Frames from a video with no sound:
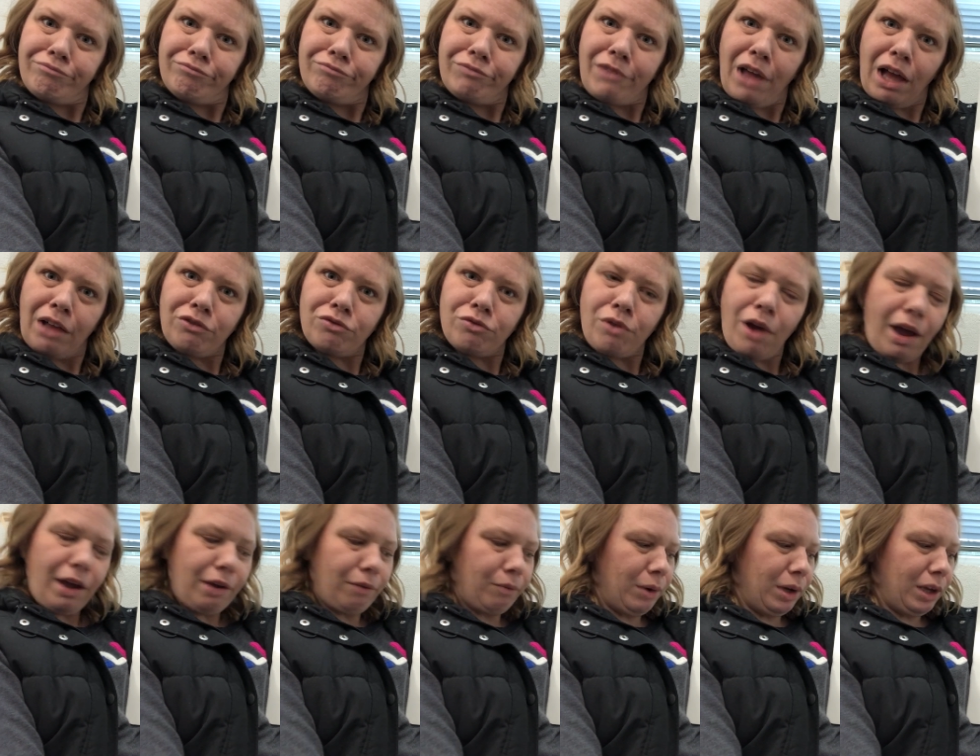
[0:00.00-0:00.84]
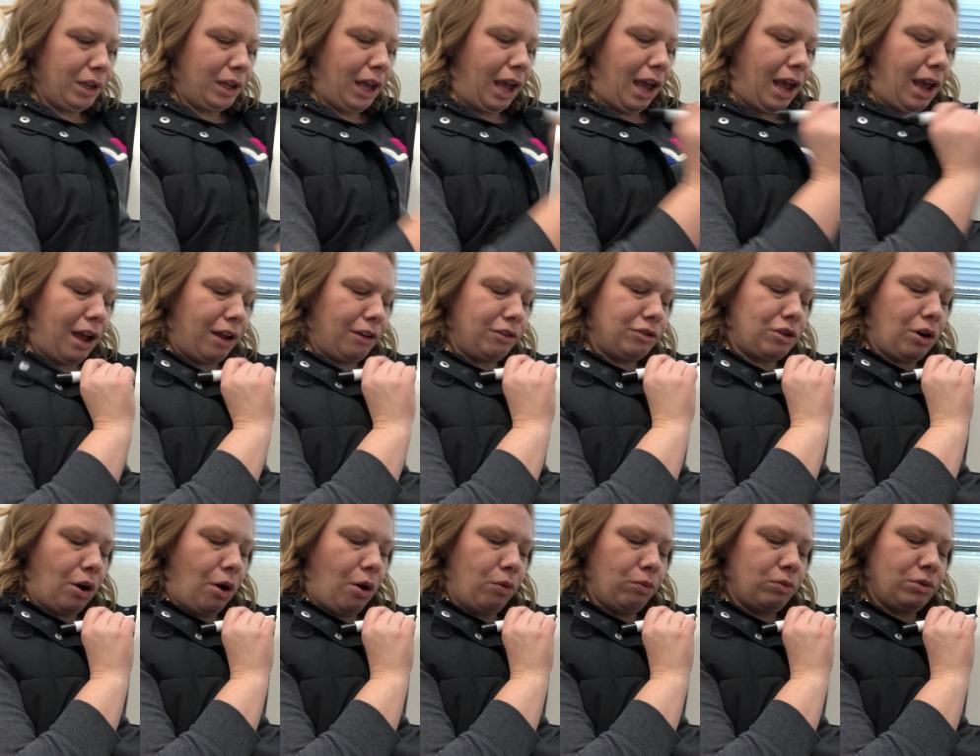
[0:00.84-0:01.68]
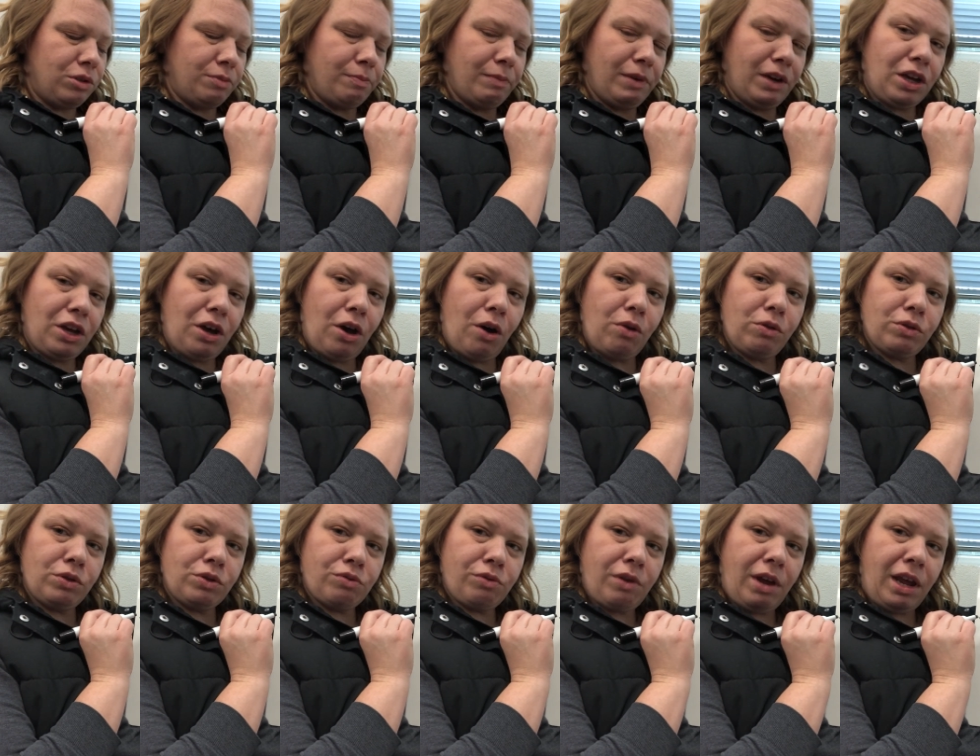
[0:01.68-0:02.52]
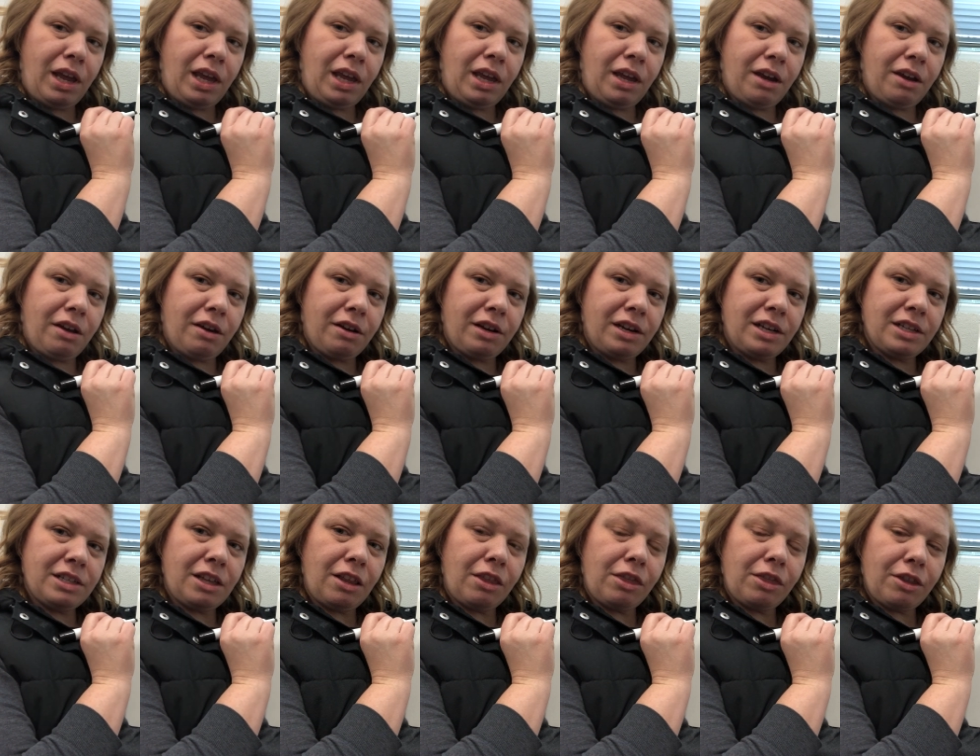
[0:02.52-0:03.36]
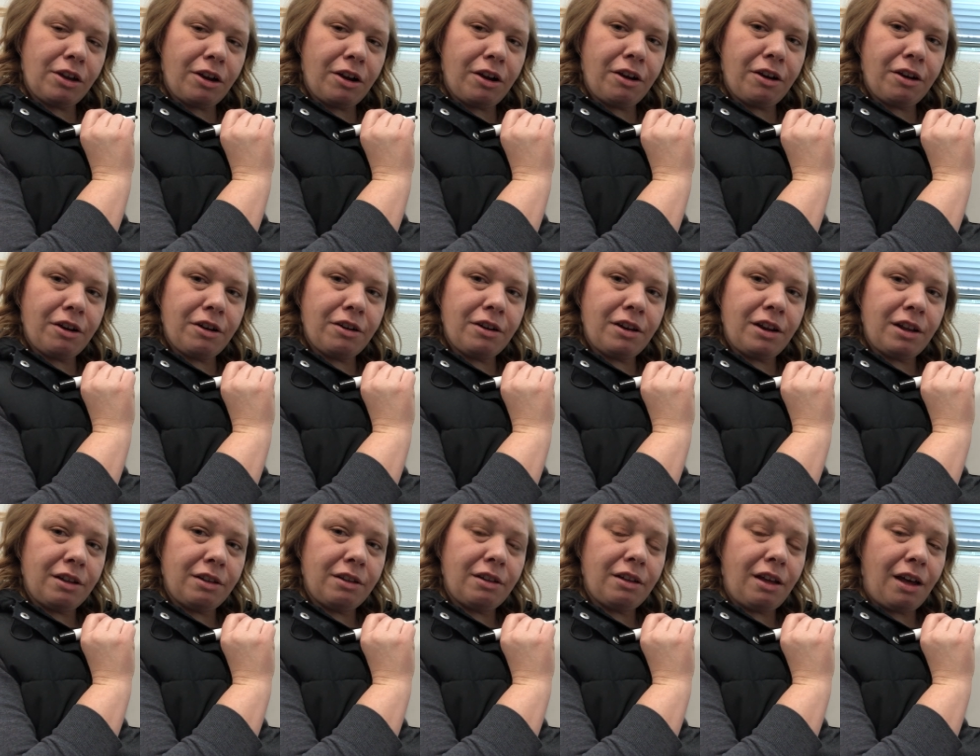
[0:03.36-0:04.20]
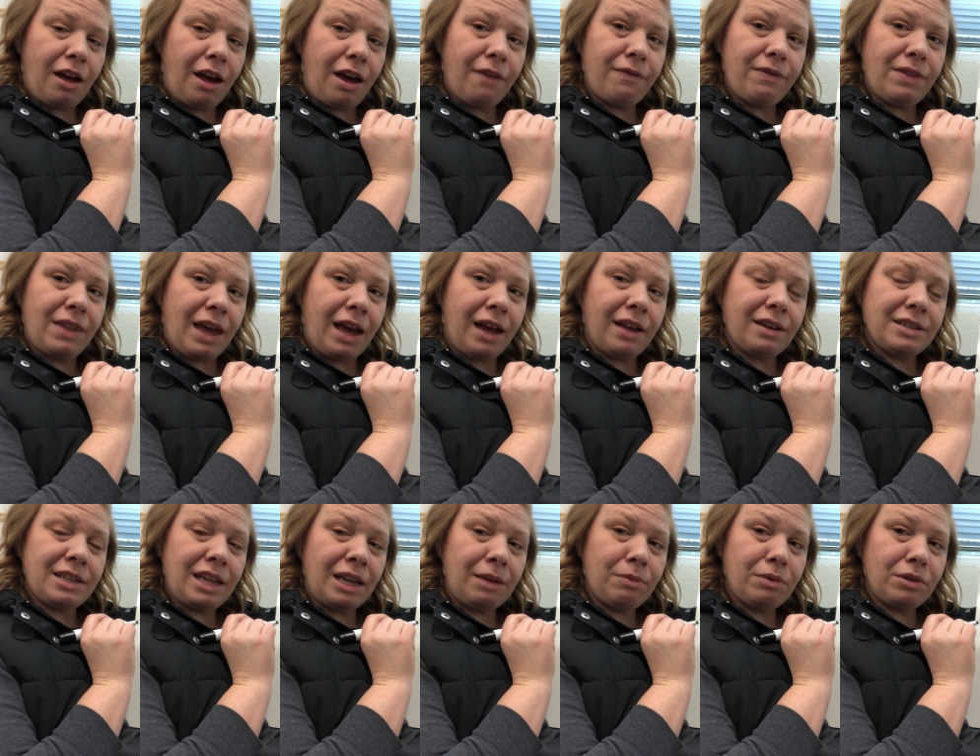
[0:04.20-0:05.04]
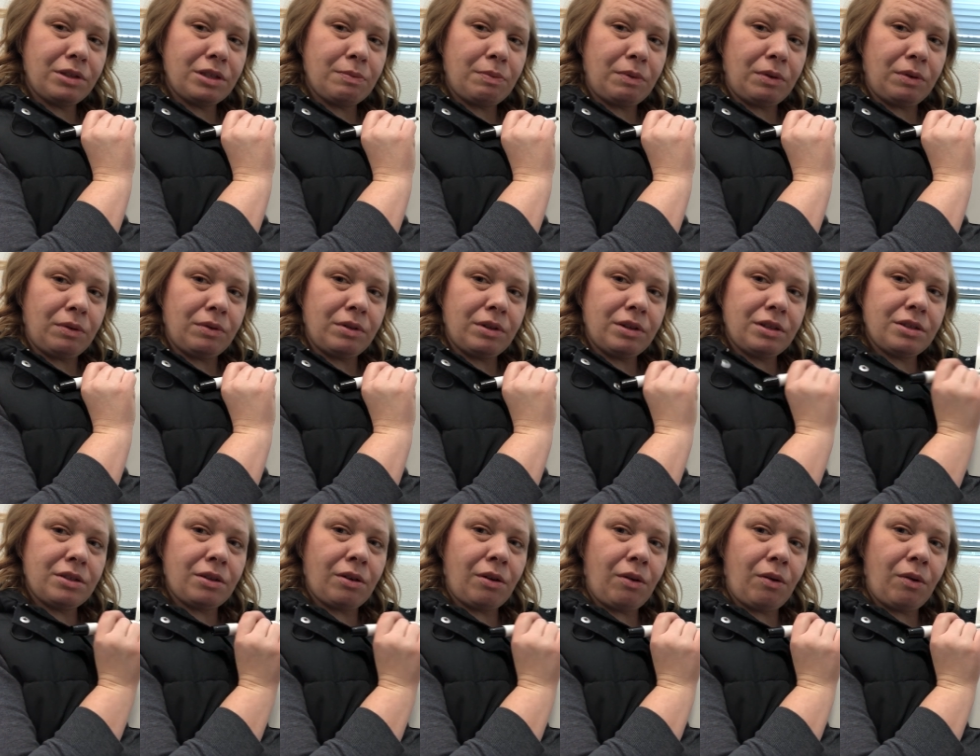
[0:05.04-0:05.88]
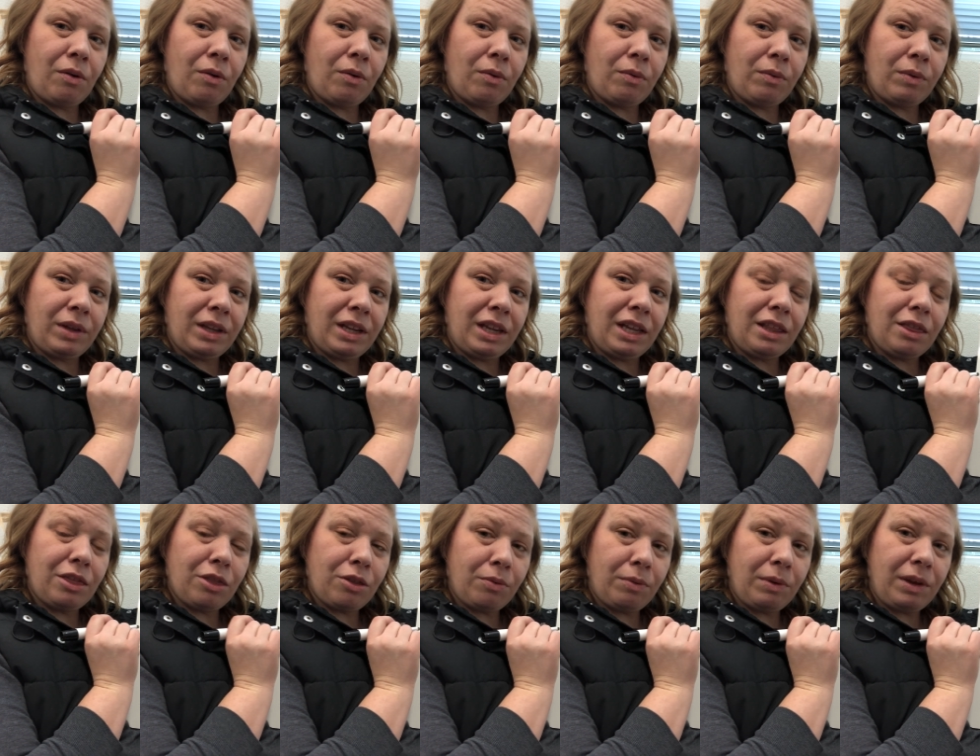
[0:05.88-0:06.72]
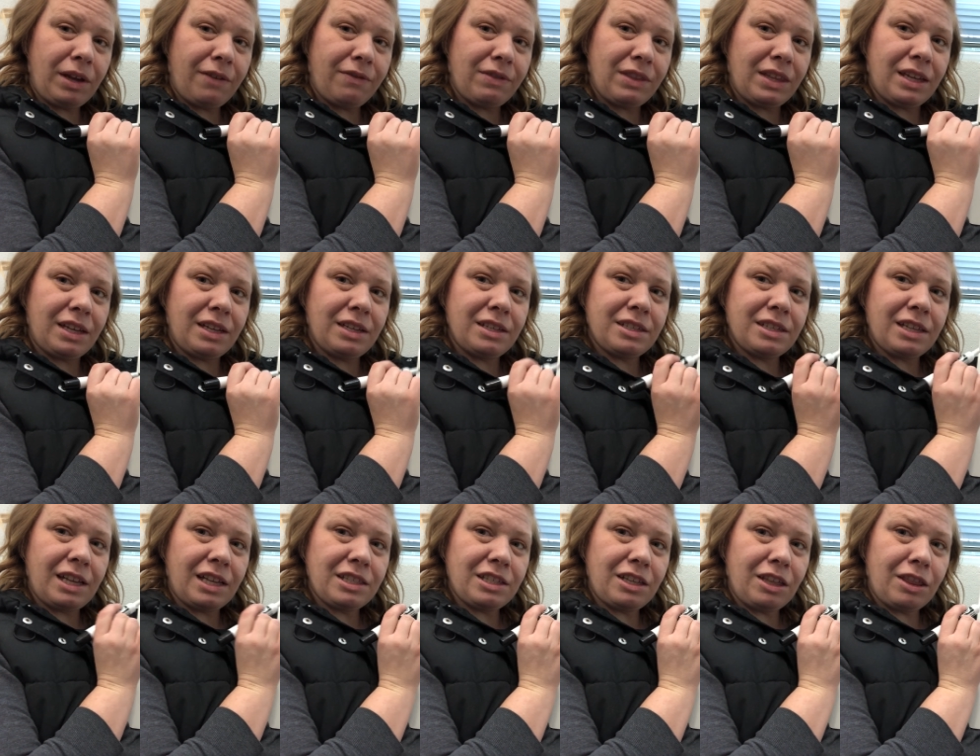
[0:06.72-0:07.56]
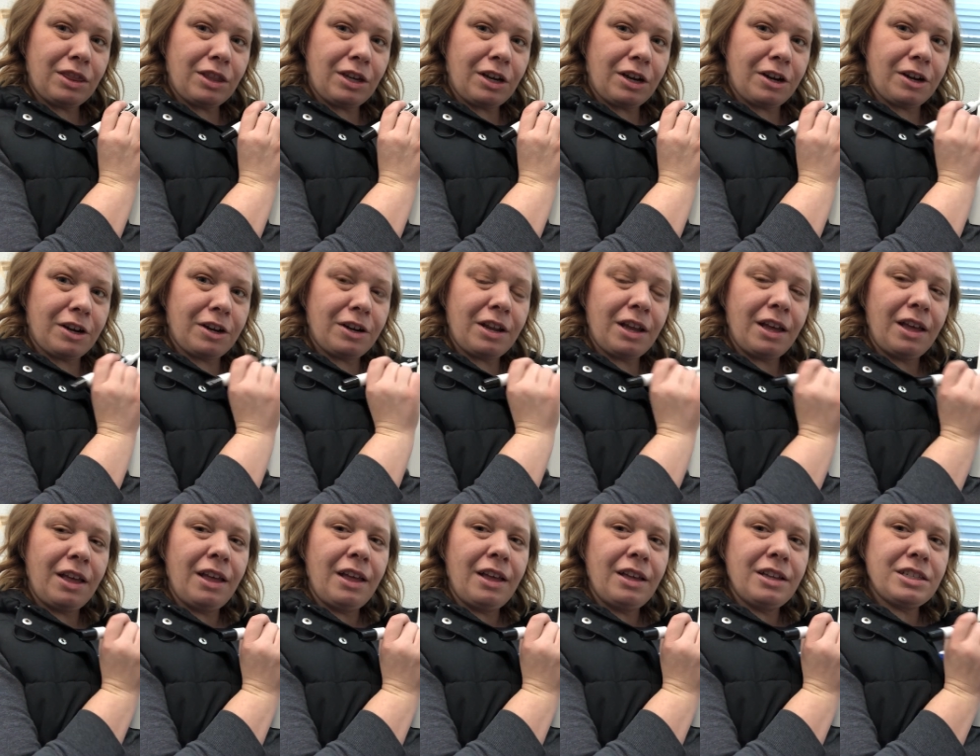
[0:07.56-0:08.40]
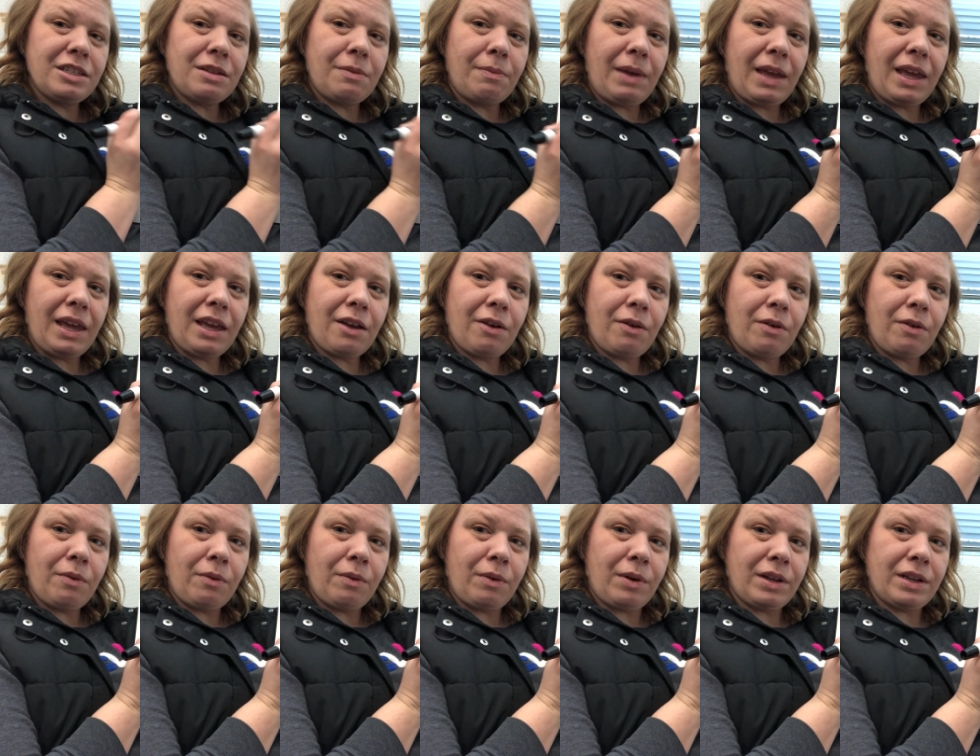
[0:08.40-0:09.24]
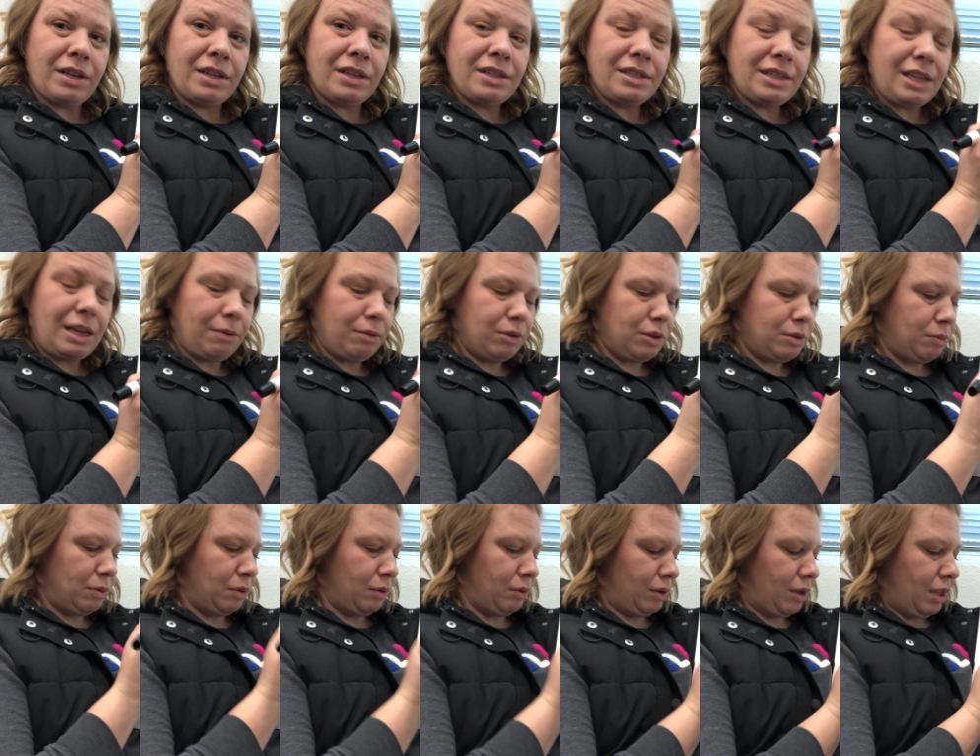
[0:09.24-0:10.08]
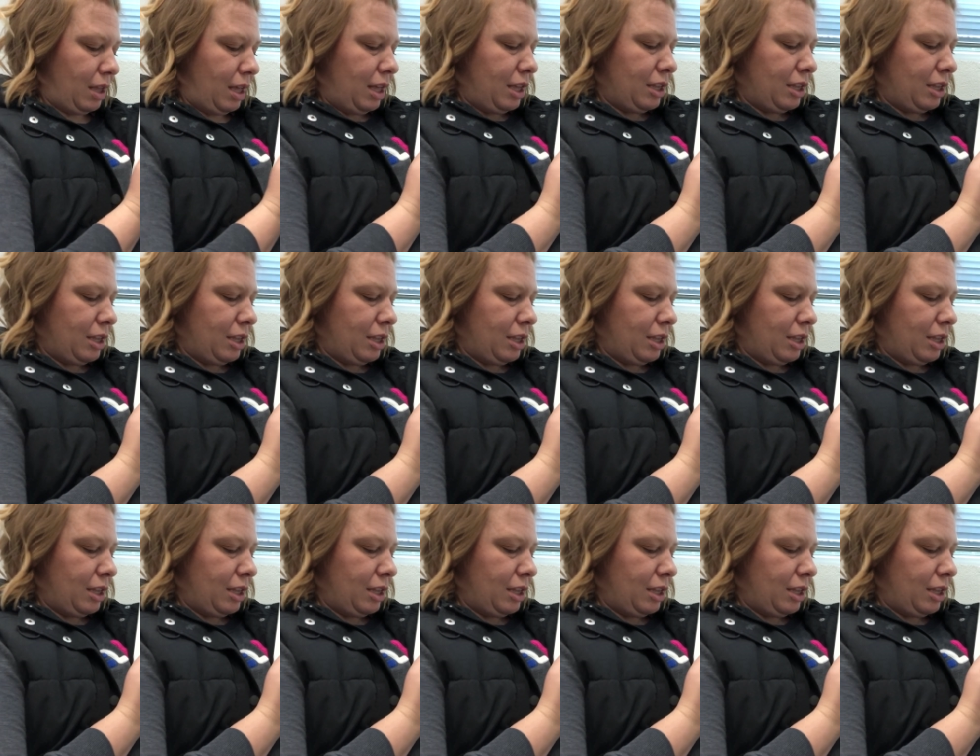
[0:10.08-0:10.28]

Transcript: That's right, we can. Totes, my goats, right here is a third of that tablespoon. So we need 3 of these, that's a third, to make 1 tablespoon.